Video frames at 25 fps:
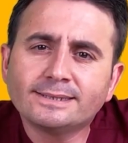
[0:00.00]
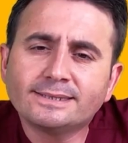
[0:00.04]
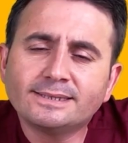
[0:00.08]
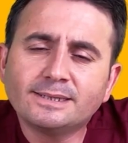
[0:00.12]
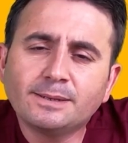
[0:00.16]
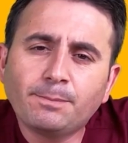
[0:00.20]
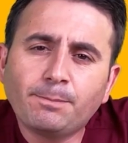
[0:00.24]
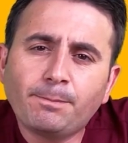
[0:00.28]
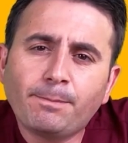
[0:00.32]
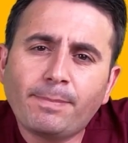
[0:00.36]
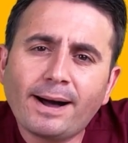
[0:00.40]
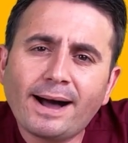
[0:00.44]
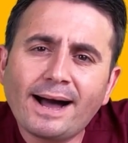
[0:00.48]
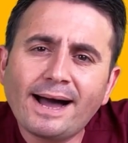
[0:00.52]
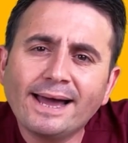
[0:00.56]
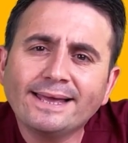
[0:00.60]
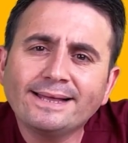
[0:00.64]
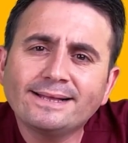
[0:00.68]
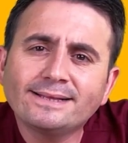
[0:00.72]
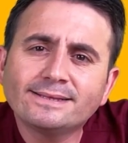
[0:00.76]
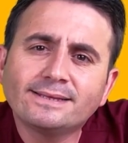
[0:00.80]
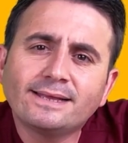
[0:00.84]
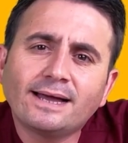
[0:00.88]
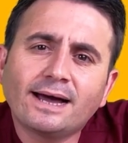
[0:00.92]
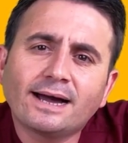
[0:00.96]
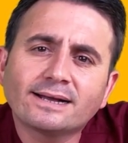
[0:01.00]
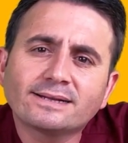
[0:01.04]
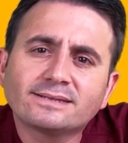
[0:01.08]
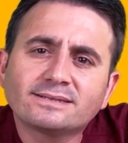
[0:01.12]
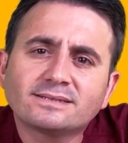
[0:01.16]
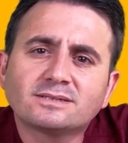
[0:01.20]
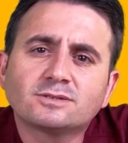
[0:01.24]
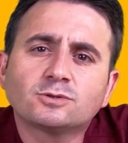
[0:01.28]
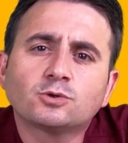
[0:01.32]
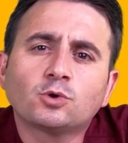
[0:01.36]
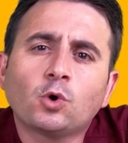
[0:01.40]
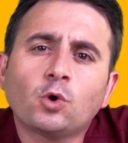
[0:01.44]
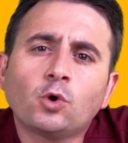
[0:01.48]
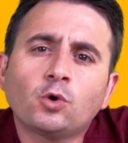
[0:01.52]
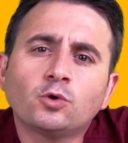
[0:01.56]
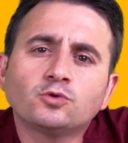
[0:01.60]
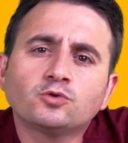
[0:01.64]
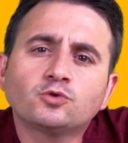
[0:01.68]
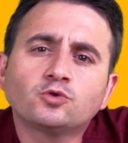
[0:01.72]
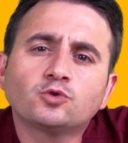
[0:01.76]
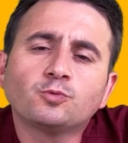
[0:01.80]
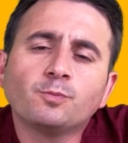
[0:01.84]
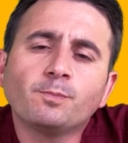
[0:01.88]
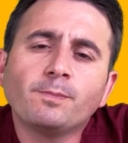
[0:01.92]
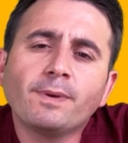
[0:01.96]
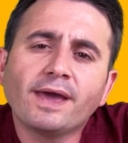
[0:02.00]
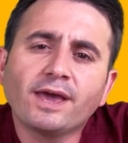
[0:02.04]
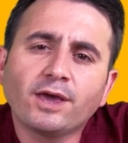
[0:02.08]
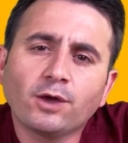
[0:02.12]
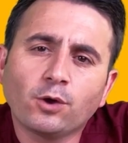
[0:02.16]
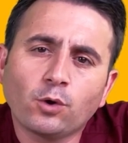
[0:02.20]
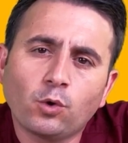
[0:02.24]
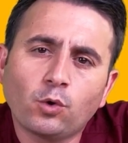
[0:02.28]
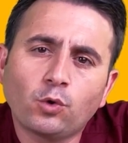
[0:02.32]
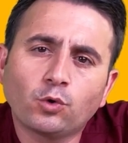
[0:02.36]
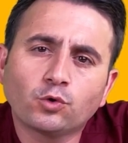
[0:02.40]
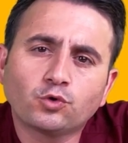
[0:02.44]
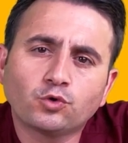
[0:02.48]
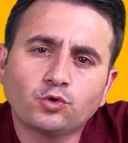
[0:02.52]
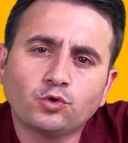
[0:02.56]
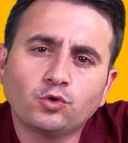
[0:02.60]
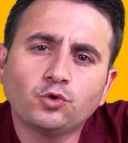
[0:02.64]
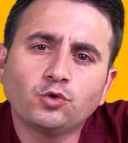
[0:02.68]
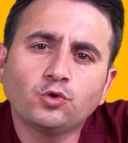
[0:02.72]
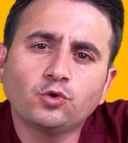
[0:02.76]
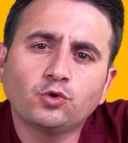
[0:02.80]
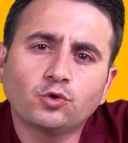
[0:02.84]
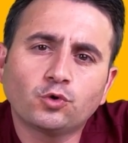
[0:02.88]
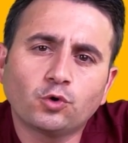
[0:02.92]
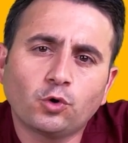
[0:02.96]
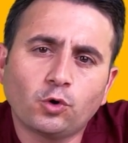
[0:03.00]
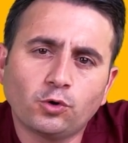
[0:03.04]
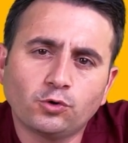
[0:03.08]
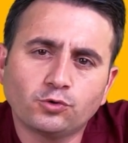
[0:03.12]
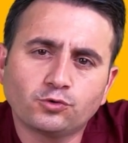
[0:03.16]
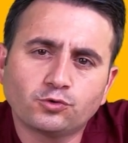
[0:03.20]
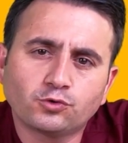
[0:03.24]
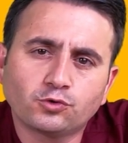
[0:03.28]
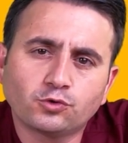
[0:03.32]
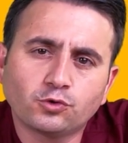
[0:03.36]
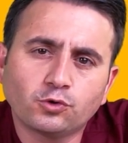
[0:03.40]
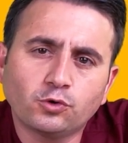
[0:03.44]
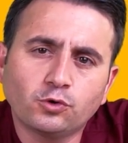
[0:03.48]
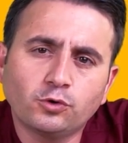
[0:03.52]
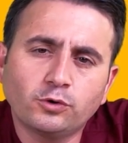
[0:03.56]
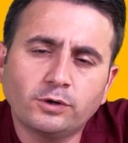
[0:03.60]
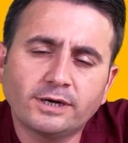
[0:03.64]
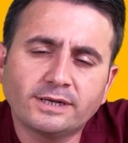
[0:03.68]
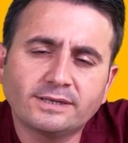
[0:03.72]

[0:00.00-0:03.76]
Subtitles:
the bile duct stones may occur also.